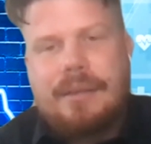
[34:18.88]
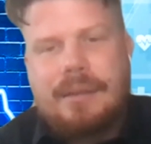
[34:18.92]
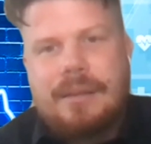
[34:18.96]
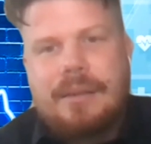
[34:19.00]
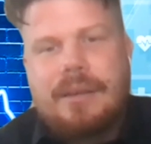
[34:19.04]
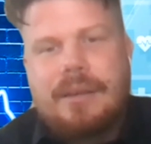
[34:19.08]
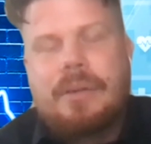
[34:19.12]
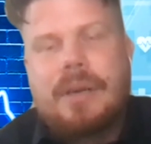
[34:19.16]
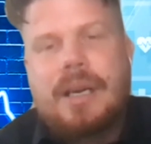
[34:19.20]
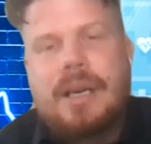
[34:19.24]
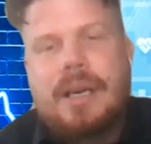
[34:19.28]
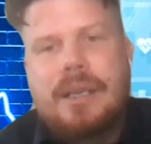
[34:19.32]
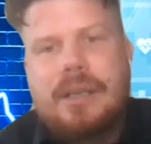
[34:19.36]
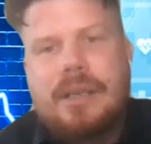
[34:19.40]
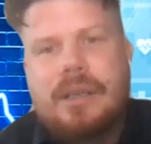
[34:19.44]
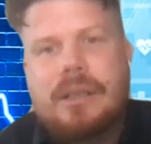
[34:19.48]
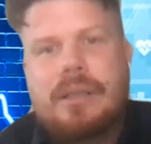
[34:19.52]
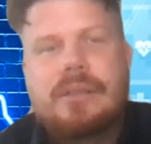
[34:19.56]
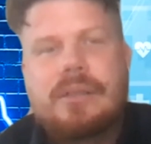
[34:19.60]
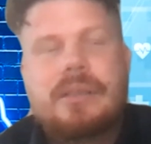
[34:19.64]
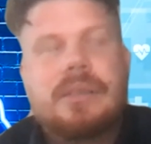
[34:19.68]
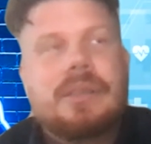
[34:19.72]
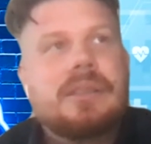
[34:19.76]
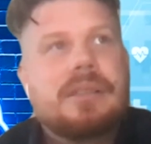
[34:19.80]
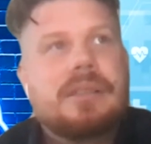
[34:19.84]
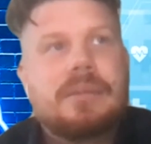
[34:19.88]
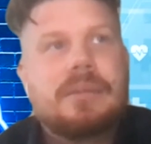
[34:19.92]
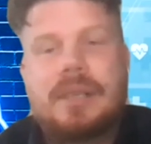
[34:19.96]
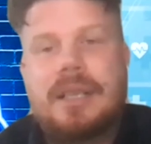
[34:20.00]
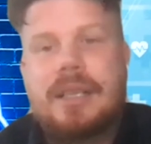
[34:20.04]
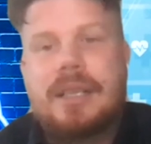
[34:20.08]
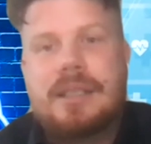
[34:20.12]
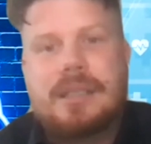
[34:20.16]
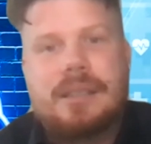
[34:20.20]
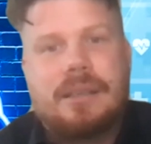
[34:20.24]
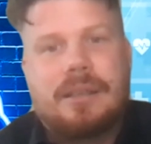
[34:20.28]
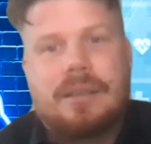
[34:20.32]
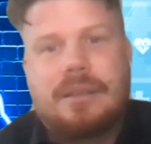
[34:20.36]
radiologist will
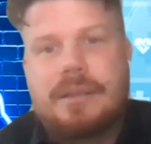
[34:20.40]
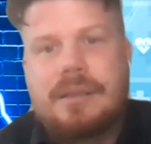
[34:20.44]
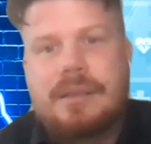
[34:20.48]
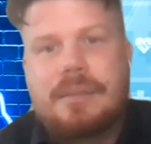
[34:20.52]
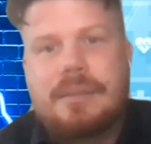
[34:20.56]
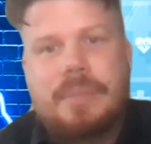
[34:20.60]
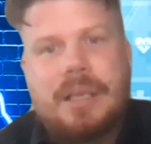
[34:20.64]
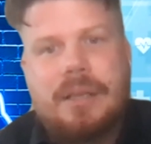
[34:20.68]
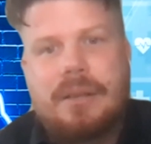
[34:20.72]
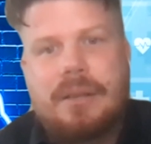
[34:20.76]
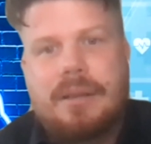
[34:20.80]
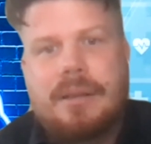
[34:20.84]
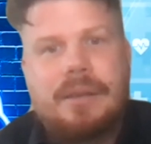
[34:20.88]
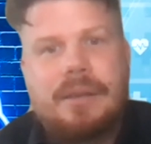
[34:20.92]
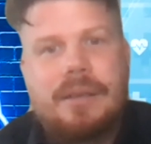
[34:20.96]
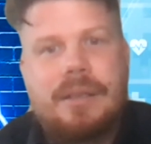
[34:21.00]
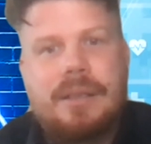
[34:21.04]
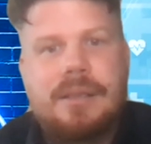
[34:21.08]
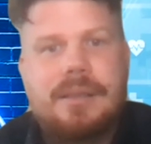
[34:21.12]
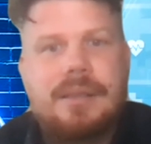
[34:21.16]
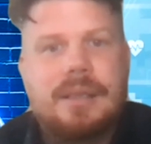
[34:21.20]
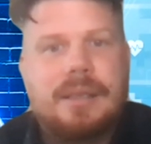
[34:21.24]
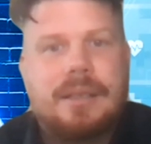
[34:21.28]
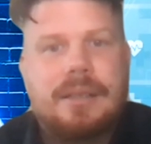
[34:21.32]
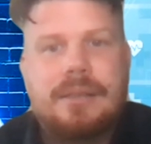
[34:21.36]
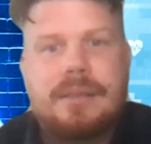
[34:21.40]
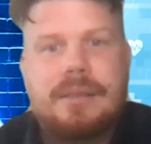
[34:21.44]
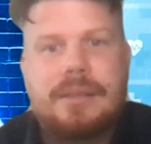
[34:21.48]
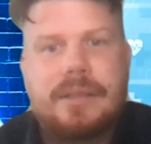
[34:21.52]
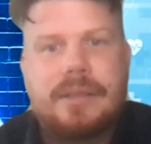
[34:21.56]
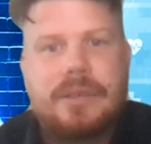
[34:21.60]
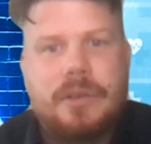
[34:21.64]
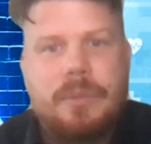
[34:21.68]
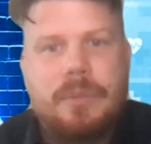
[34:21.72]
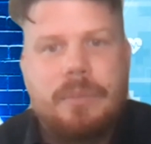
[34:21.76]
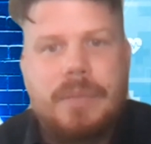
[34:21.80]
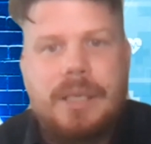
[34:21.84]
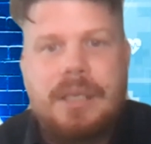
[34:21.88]
actually only spend 30 seconds
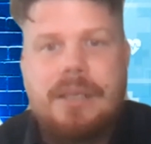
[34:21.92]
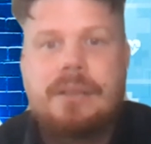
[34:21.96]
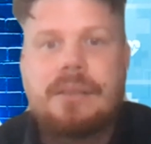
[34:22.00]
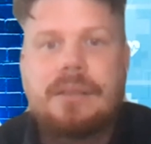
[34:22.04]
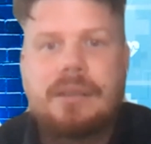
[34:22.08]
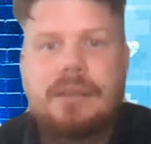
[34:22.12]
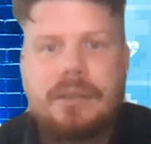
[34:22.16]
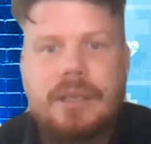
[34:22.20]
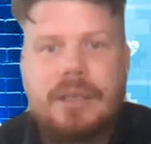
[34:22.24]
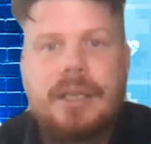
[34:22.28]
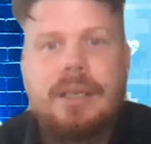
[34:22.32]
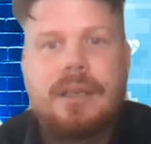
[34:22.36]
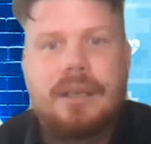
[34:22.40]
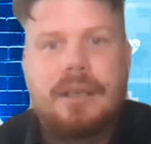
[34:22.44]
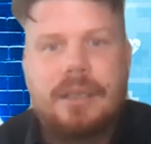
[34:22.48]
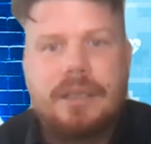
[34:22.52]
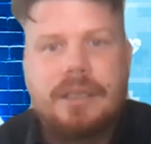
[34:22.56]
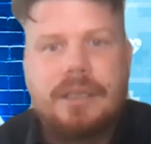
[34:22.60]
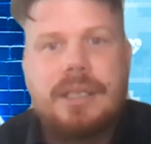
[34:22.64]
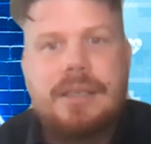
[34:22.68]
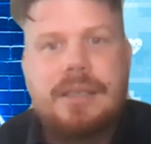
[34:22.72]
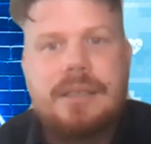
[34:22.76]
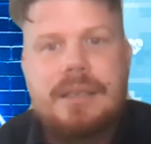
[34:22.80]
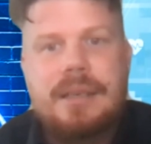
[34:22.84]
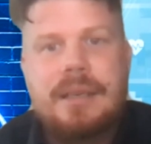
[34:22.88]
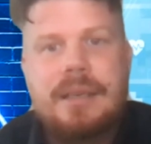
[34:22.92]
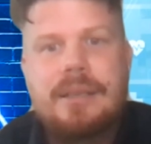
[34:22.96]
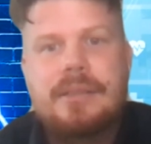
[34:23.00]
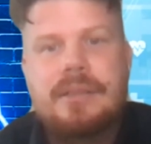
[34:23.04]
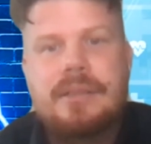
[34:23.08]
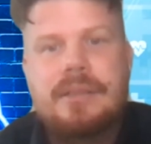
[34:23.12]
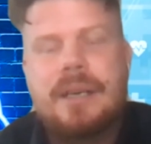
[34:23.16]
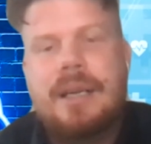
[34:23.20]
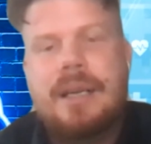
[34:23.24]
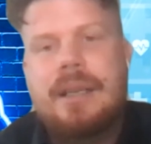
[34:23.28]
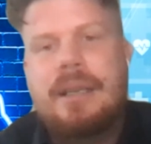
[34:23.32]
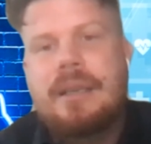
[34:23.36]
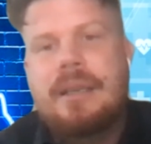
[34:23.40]
to a minute looking at a chest
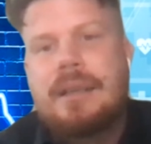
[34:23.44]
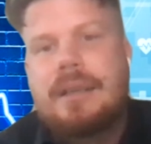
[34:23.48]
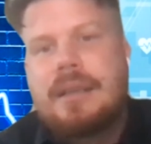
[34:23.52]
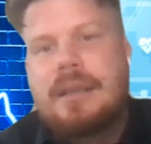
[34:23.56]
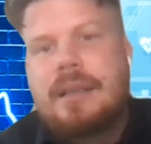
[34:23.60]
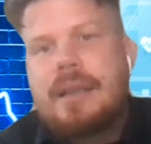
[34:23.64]
x-ray.